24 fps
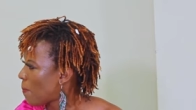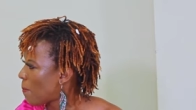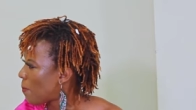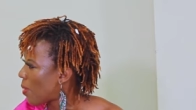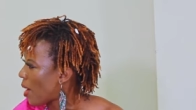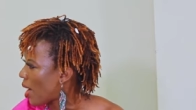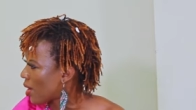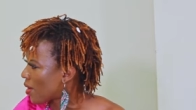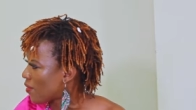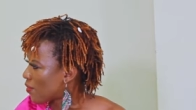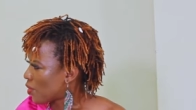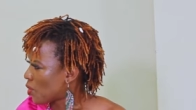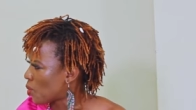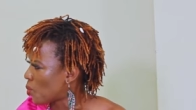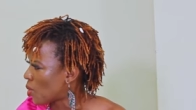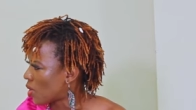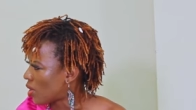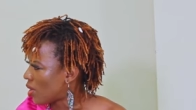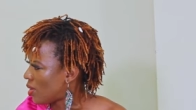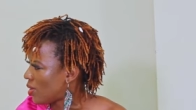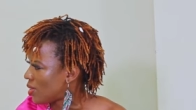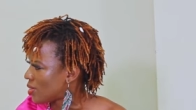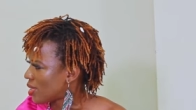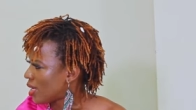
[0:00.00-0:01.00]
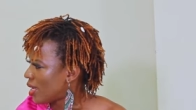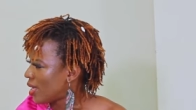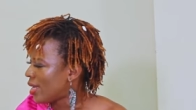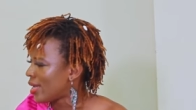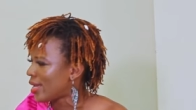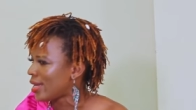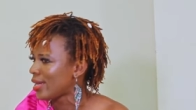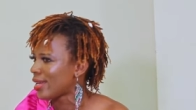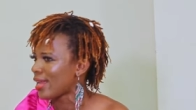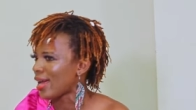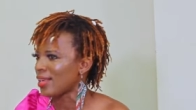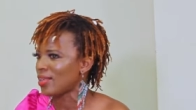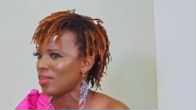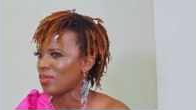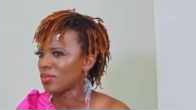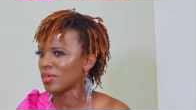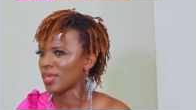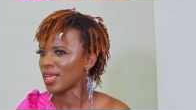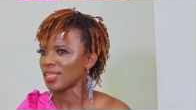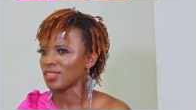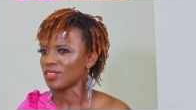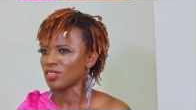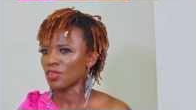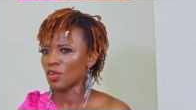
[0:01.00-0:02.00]
part of the world that you
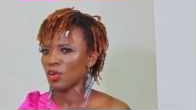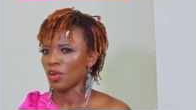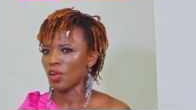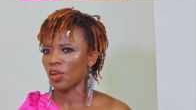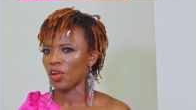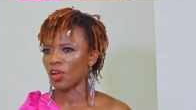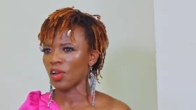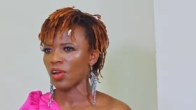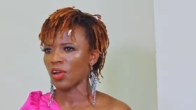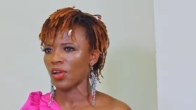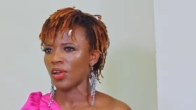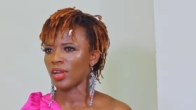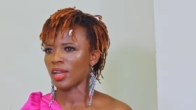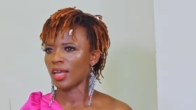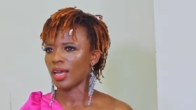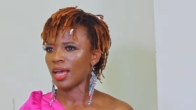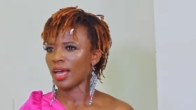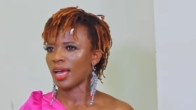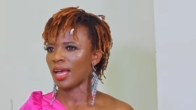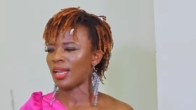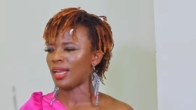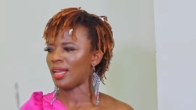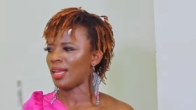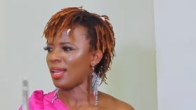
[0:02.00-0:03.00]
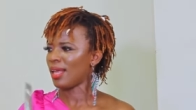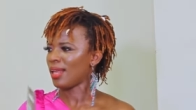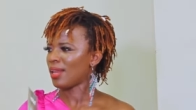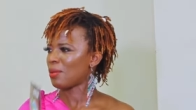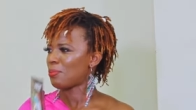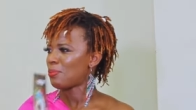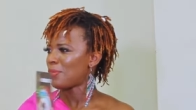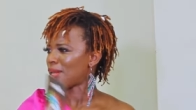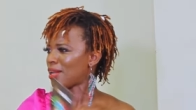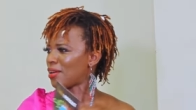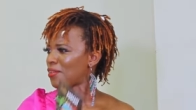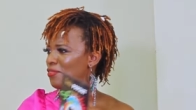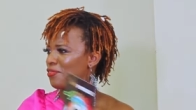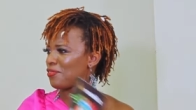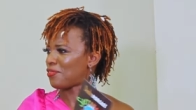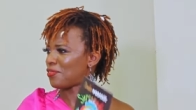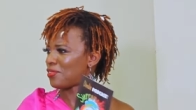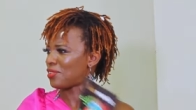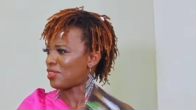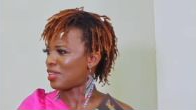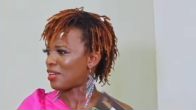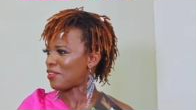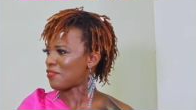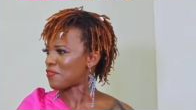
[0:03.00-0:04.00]
get to learn a little bit of
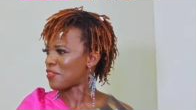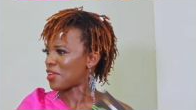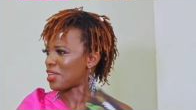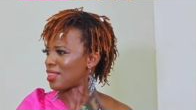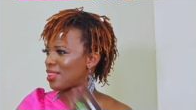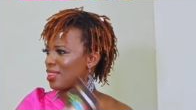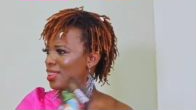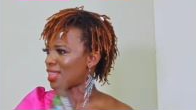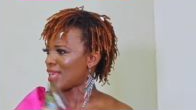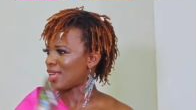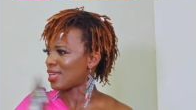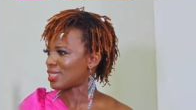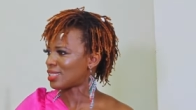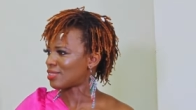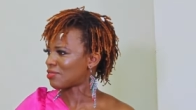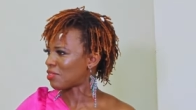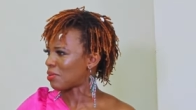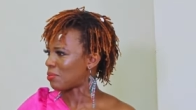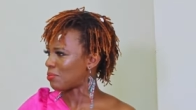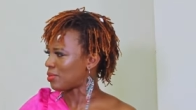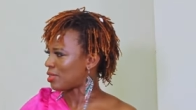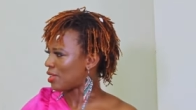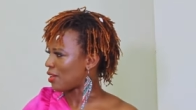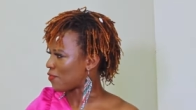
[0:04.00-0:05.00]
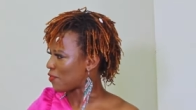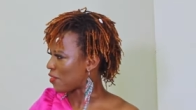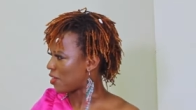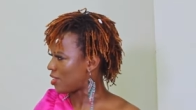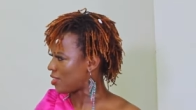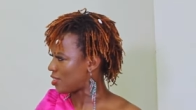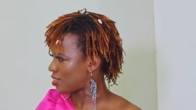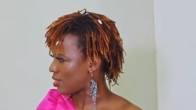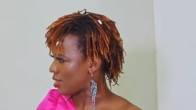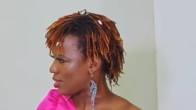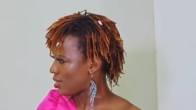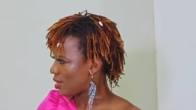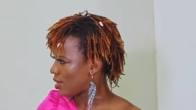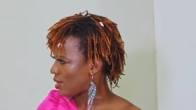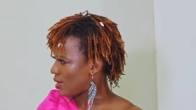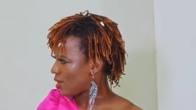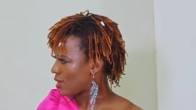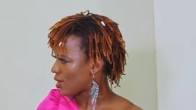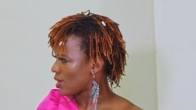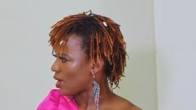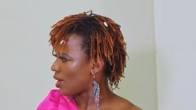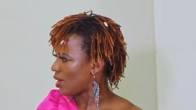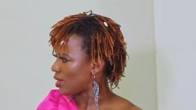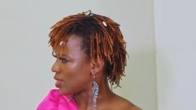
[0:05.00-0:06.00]
different things from different
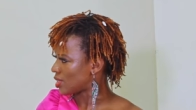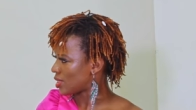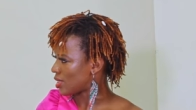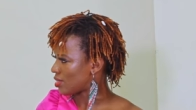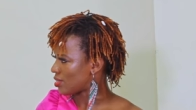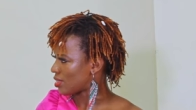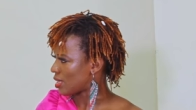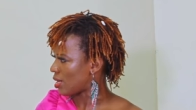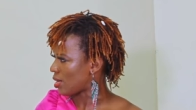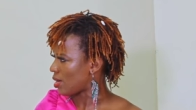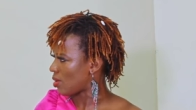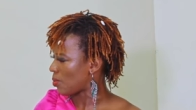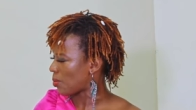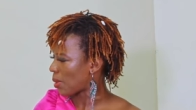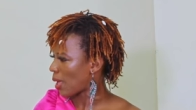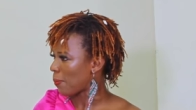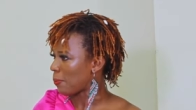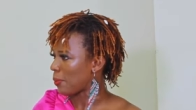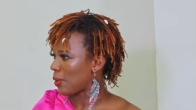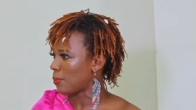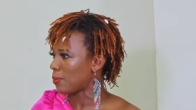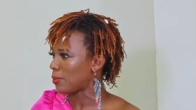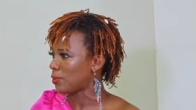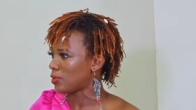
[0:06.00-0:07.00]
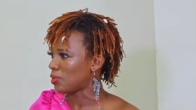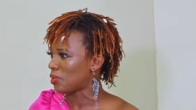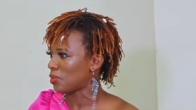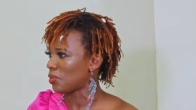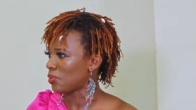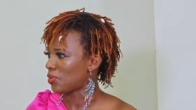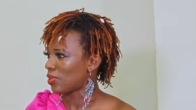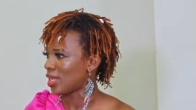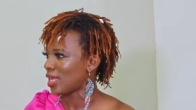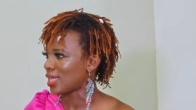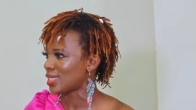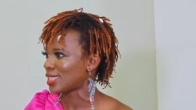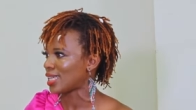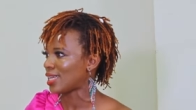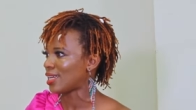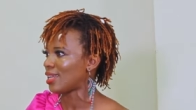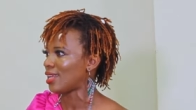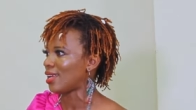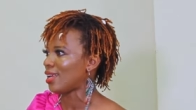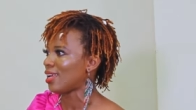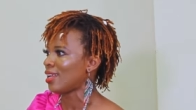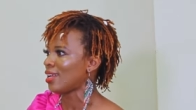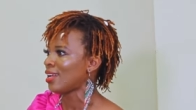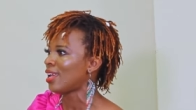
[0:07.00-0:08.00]
cultures and the way people do things. And
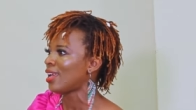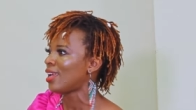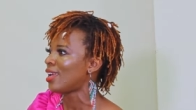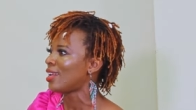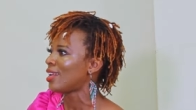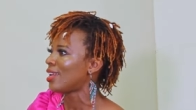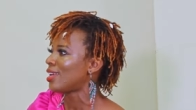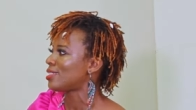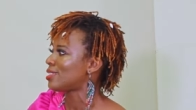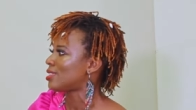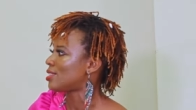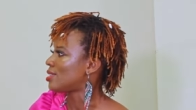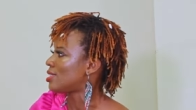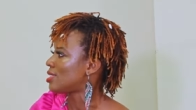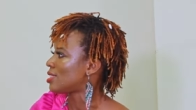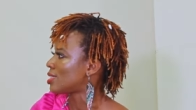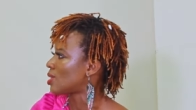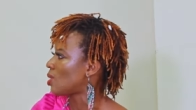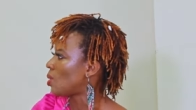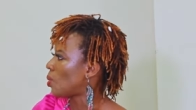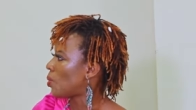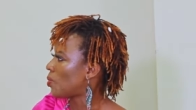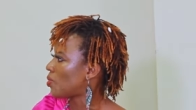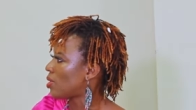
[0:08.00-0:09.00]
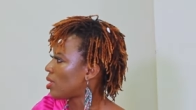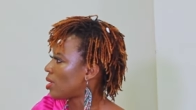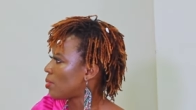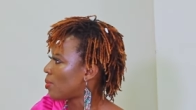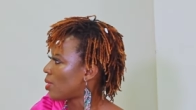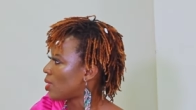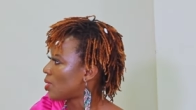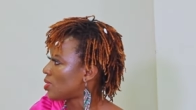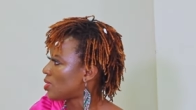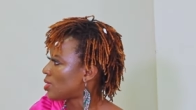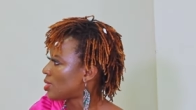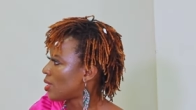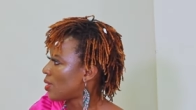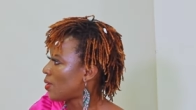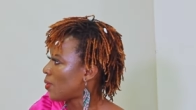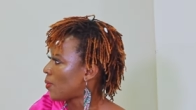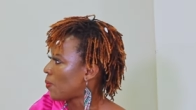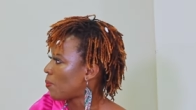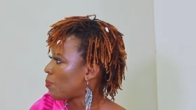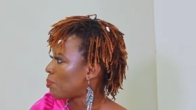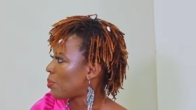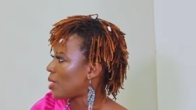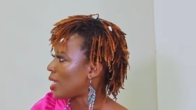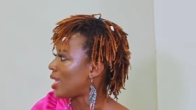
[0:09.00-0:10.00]
there, there's this whole thing about
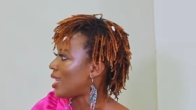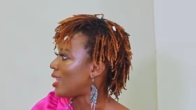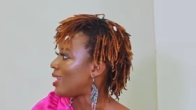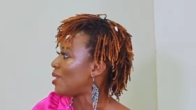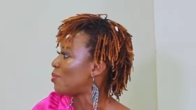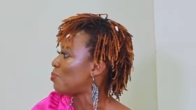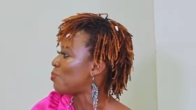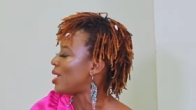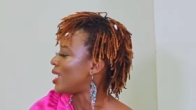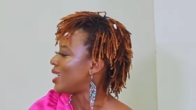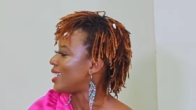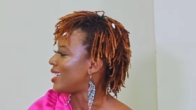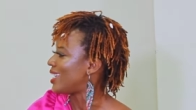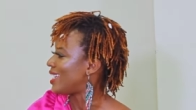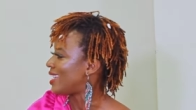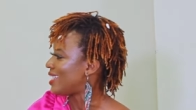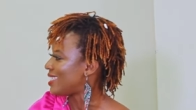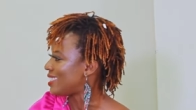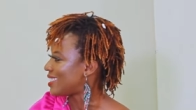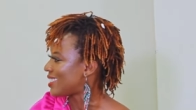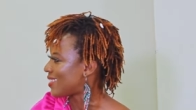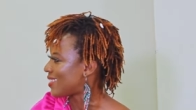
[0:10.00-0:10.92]
being independent.